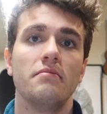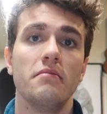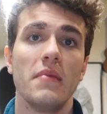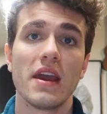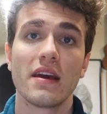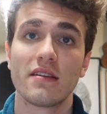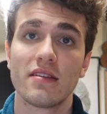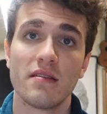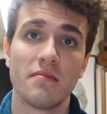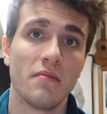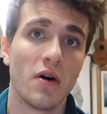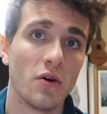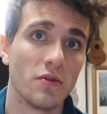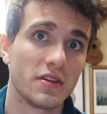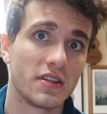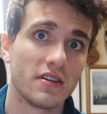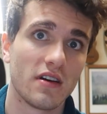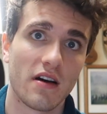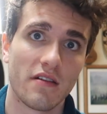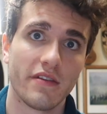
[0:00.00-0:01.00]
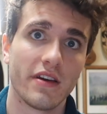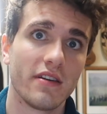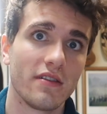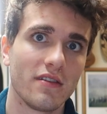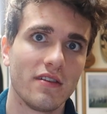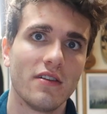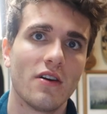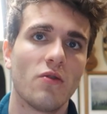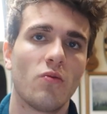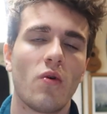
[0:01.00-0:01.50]
Make the most of it,
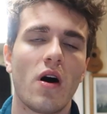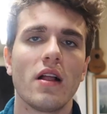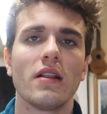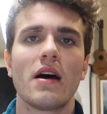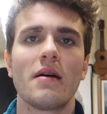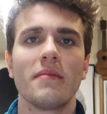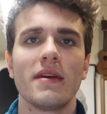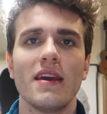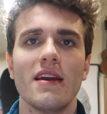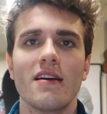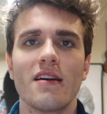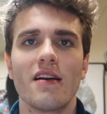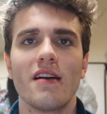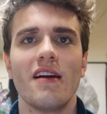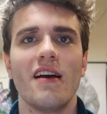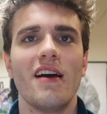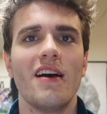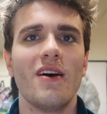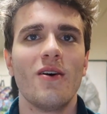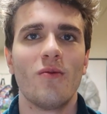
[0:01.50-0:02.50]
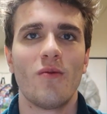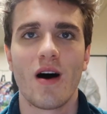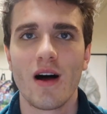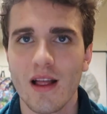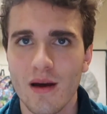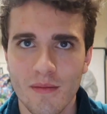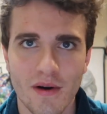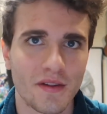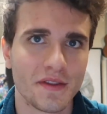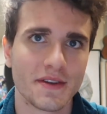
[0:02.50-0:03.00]
you know, while I'm here,
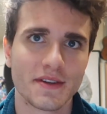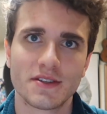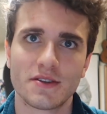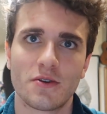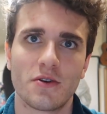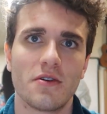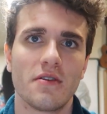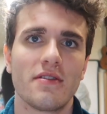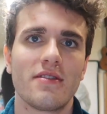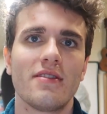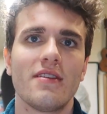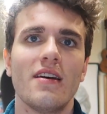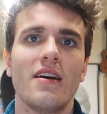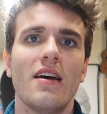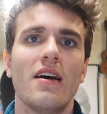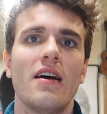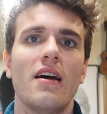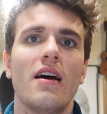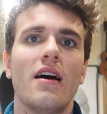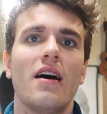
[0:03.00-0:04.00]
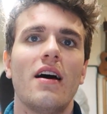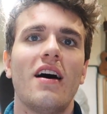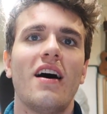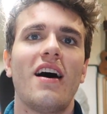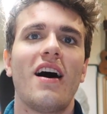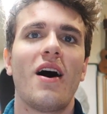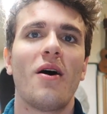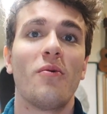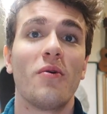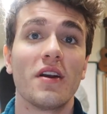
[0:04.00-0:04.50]
while I'm on this earth.
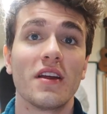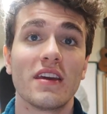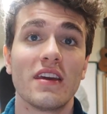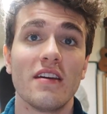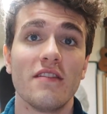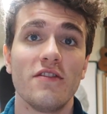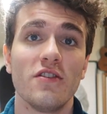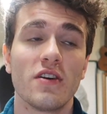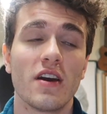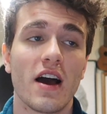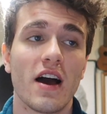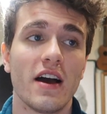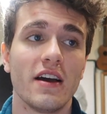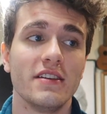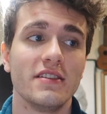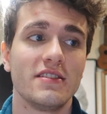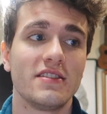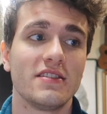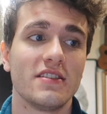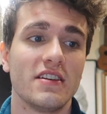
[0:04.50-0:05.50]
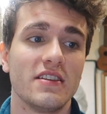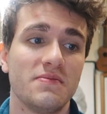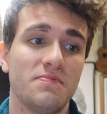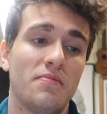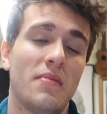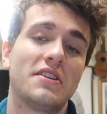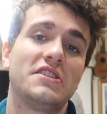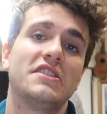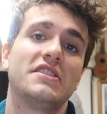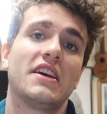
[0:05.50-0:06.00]
I want to give you guys as
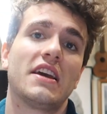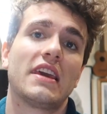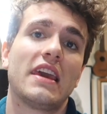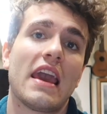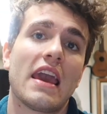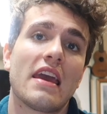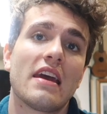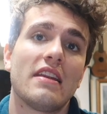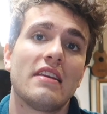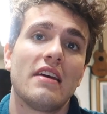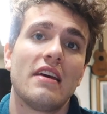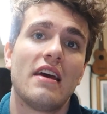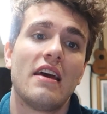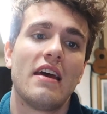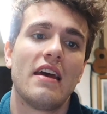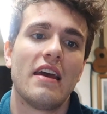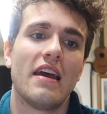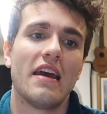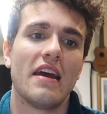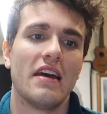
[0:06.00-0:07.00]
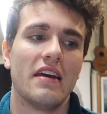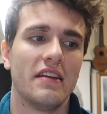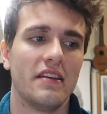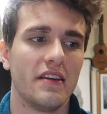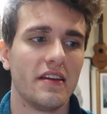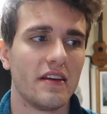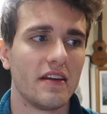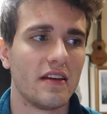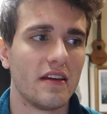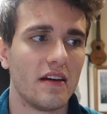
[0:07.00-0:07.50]
much as I can,
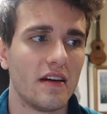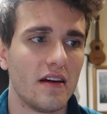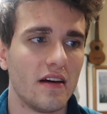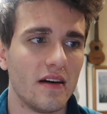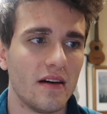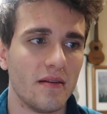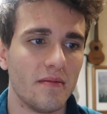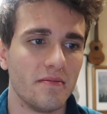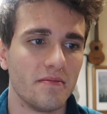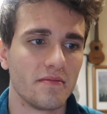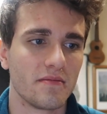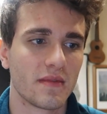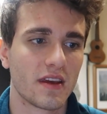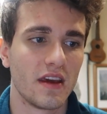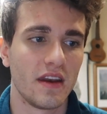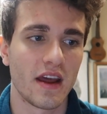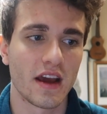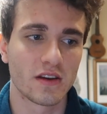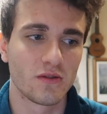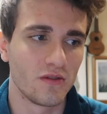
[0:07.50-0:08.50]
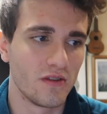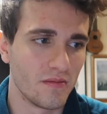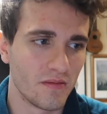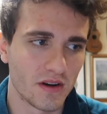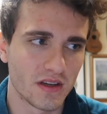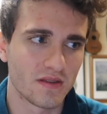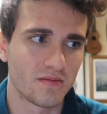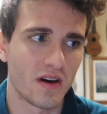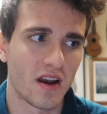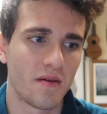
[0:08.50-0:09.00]
and connect with the
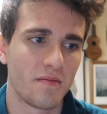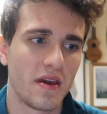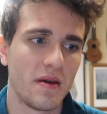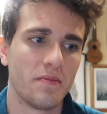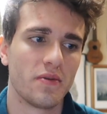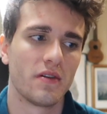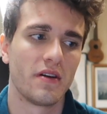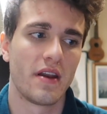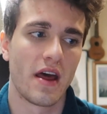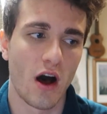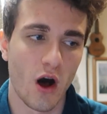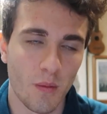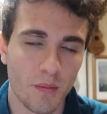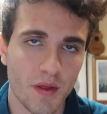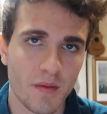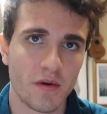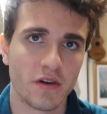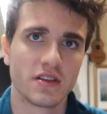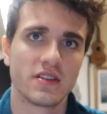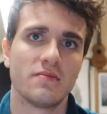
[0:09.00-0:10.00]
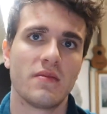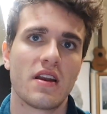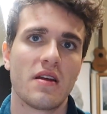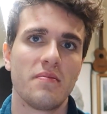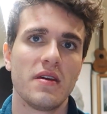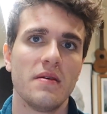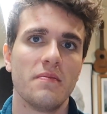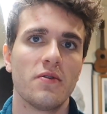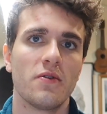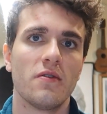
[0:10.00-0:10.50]
most amount of people and help the most amount
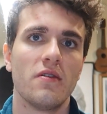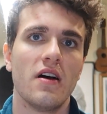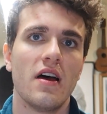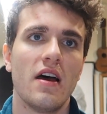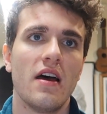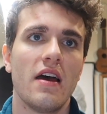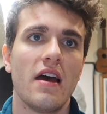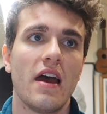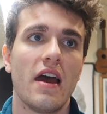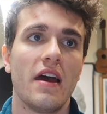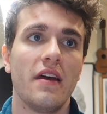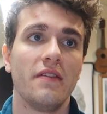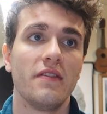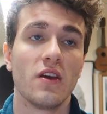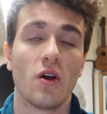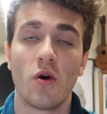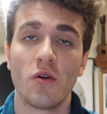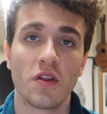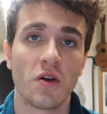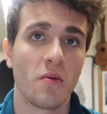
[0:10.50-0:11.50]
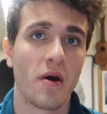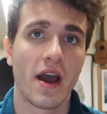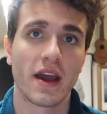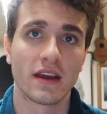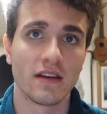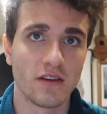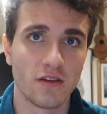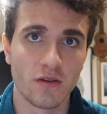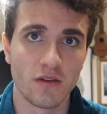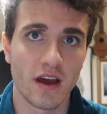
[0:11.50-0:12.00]
of people. And the only way
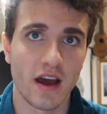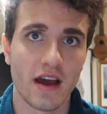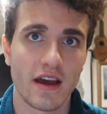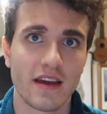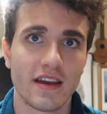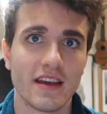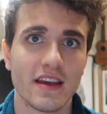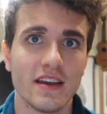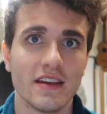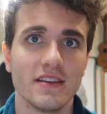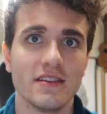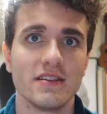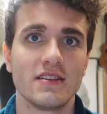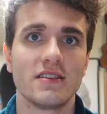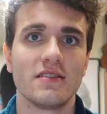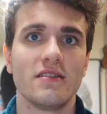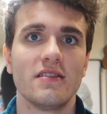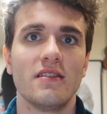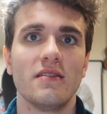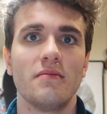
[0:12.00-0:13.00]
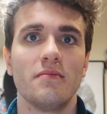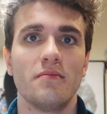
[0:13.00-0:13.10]
I can do that is